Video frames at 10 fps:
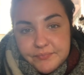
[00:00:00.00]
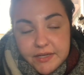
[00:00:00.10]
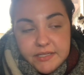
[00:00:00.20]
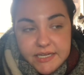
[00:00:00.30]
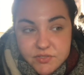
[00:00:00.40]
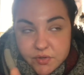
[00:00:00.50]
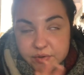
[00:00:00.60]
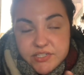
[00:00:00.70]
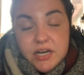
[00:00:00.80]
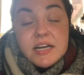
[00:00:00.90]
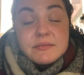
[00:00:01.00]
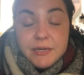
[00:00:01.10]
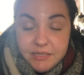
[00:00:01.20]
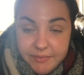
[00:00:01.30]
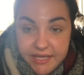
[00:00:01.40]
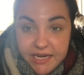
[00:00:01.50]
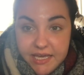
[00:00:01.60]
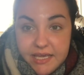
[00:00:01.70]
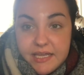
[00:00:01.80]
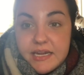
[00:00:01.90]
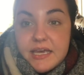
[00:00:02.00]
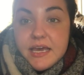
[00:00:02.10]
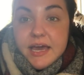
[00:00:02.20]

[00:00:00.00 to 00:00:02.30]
Now last week we talked about the beginning and